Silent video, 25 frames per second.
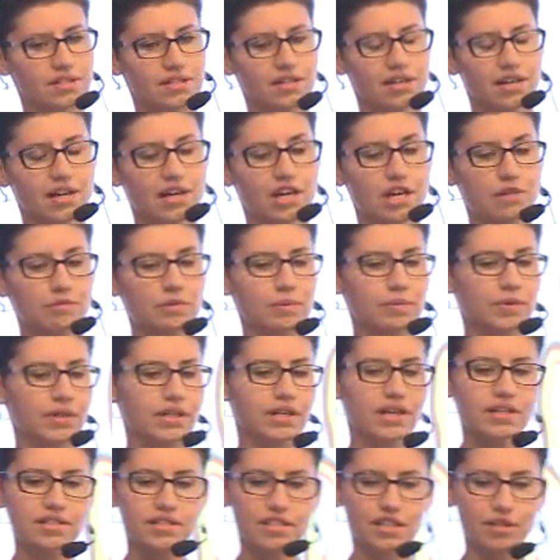test where we
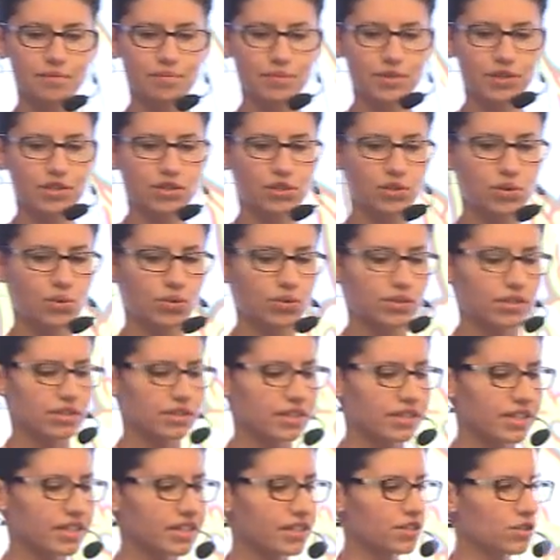checked
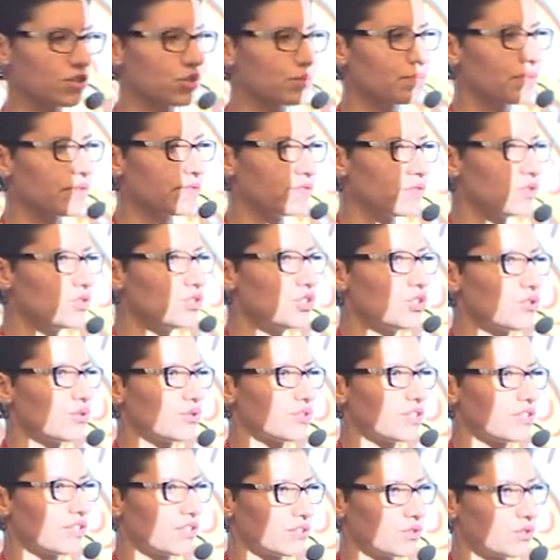answer to
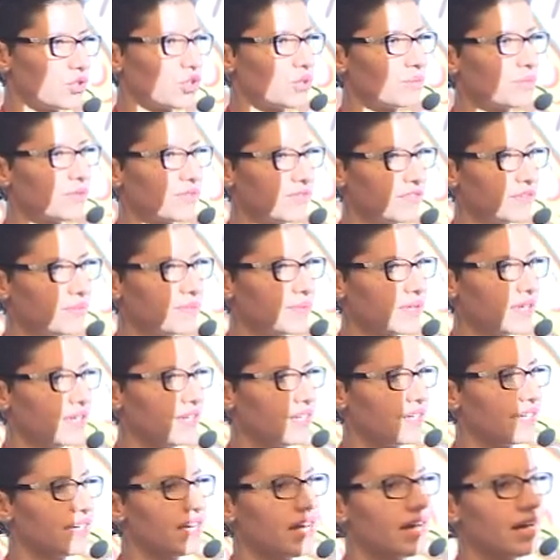publication,
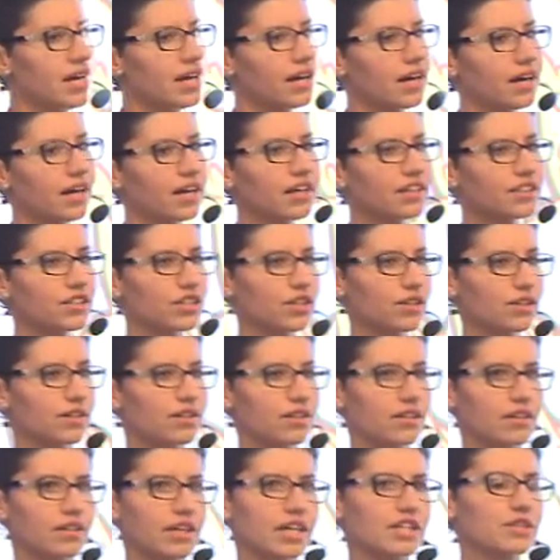the
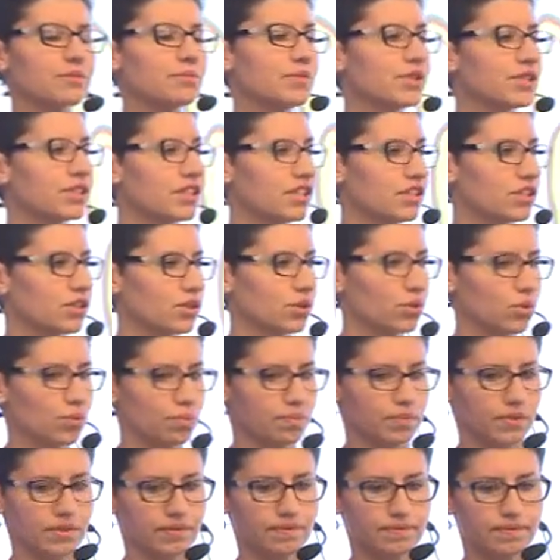publication came
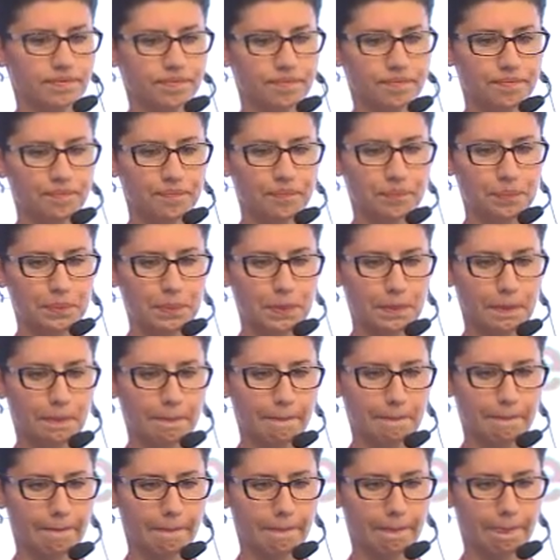from the
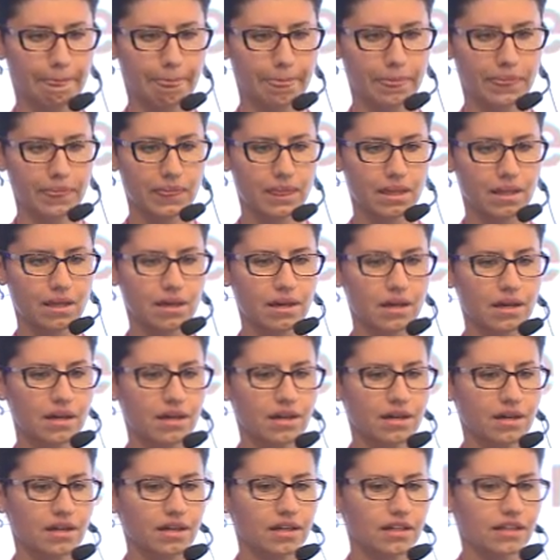admin
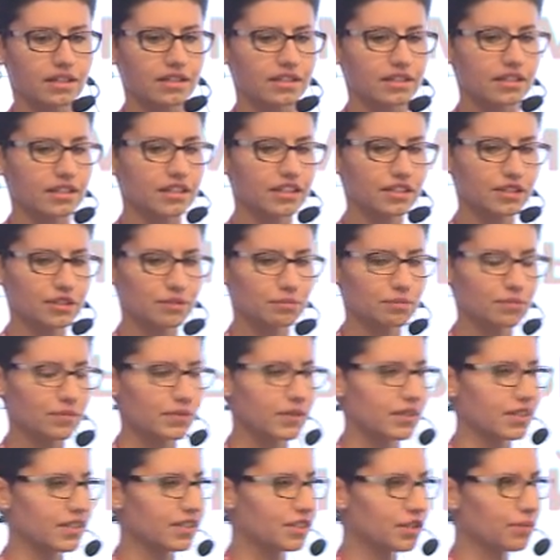of that group.
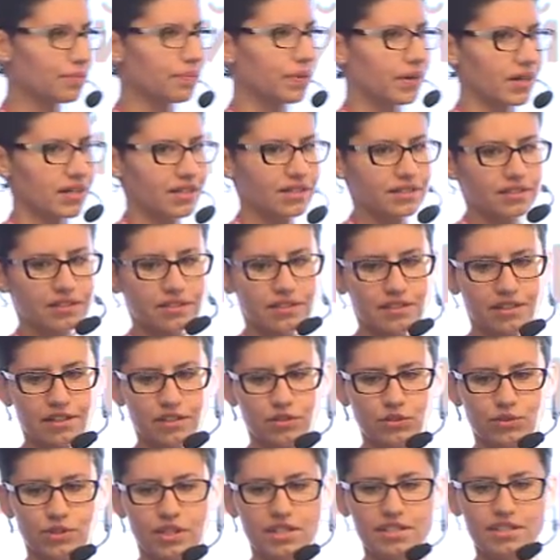
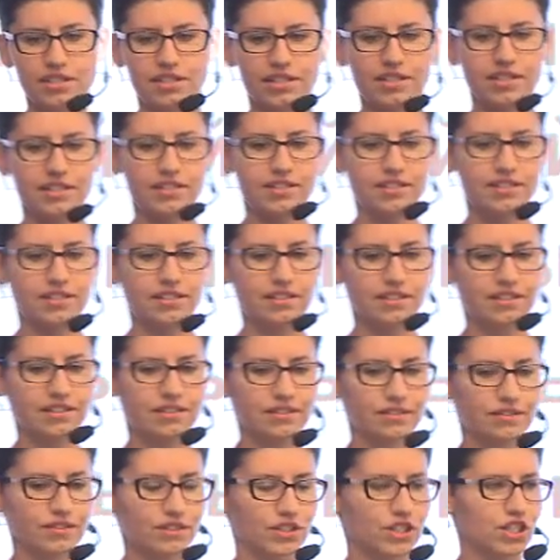This is
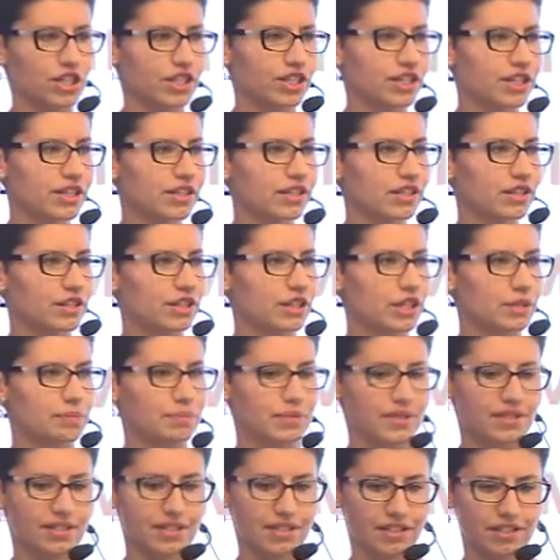
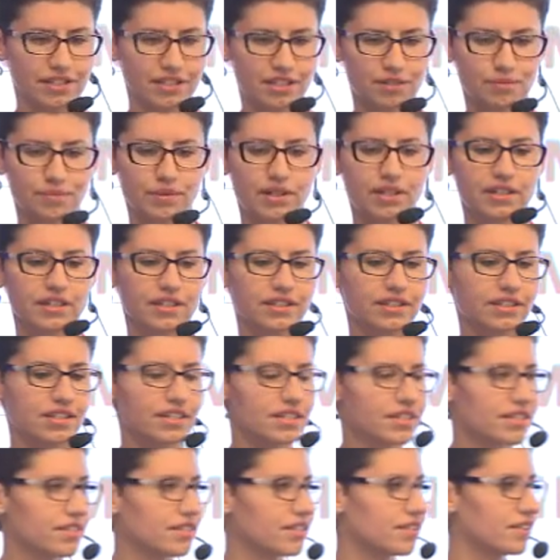clearly a bug.
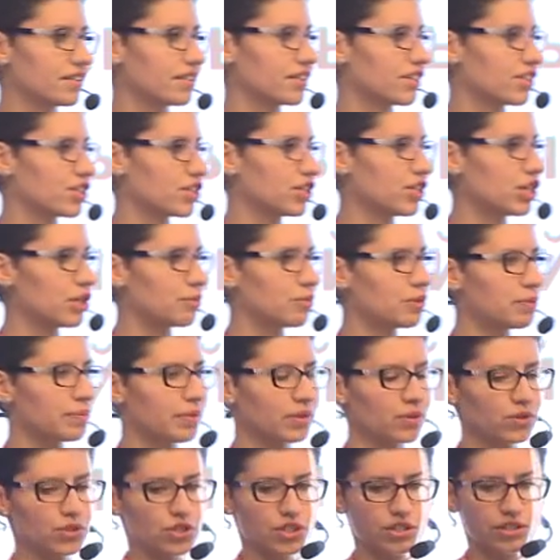We have
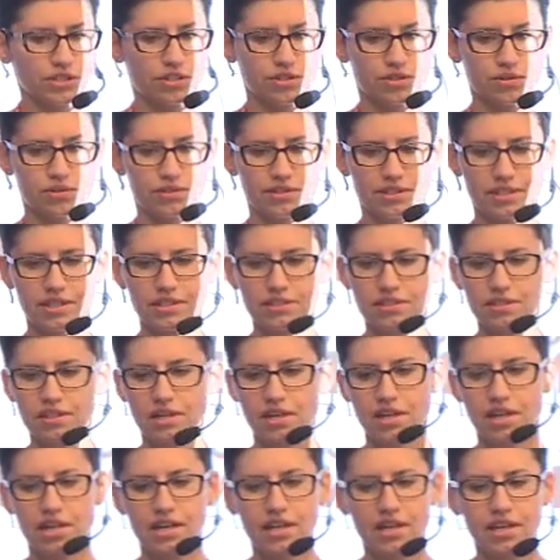steps describing the
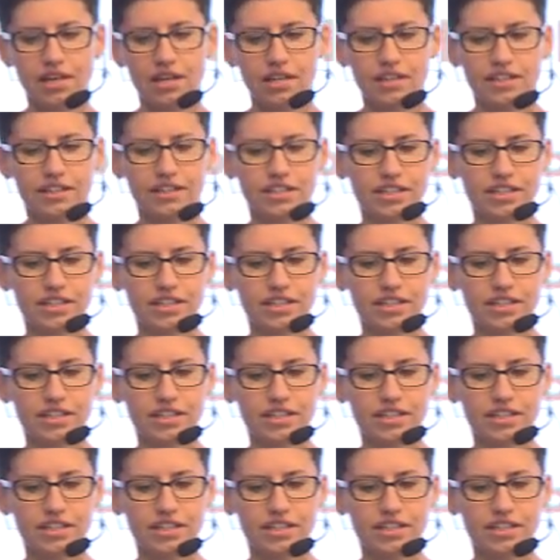bug.